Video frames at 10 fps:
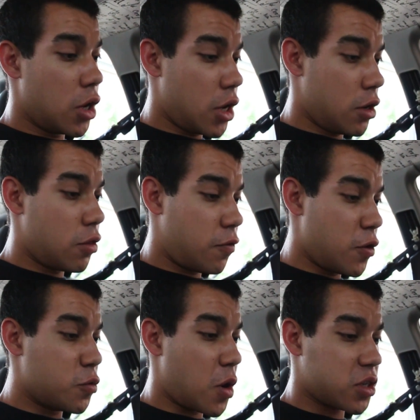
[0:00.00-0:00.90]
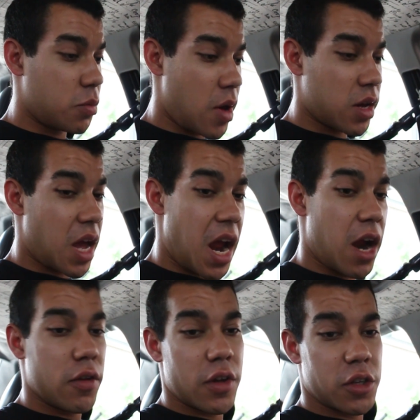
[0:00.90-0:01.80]
into the fuse box and back.
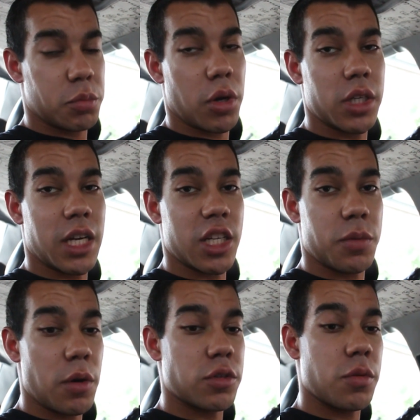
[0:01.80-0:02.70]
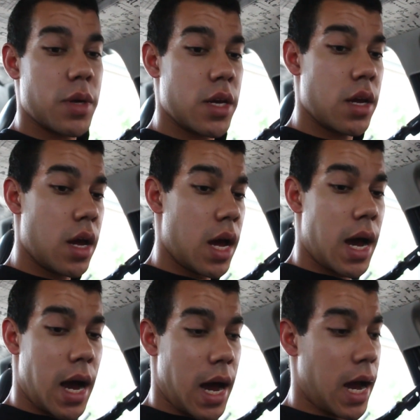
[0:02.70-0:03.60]
Everything's plugged in like it's supposed to be.
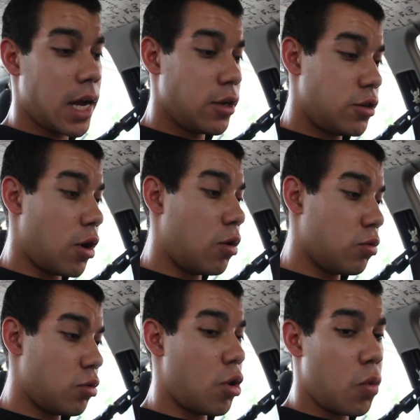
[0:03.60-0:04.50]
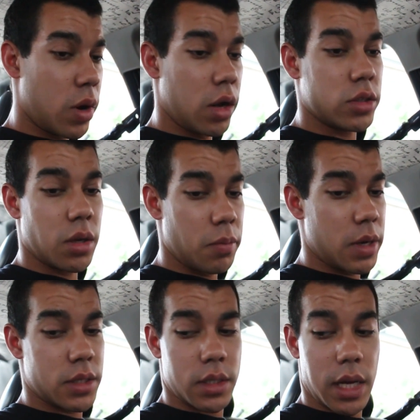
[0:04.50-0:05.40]
I don't know what else I'm
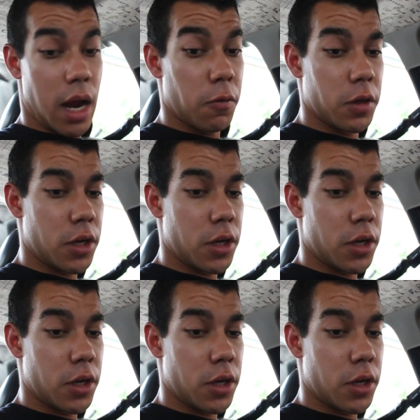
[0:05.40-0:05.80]
missing. Like, I really